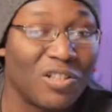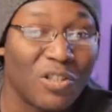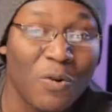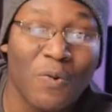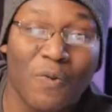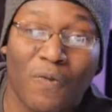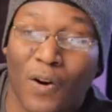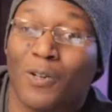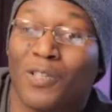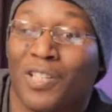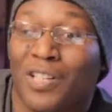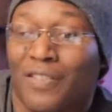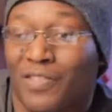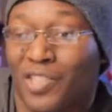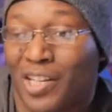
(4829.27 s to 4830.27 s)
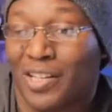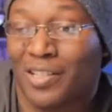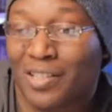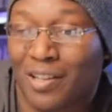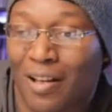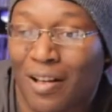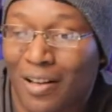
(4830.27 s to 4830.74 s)
2 version of Just
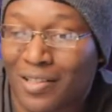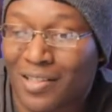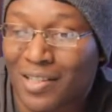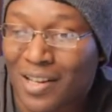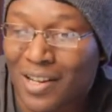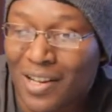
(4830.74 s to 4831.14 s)
Cause.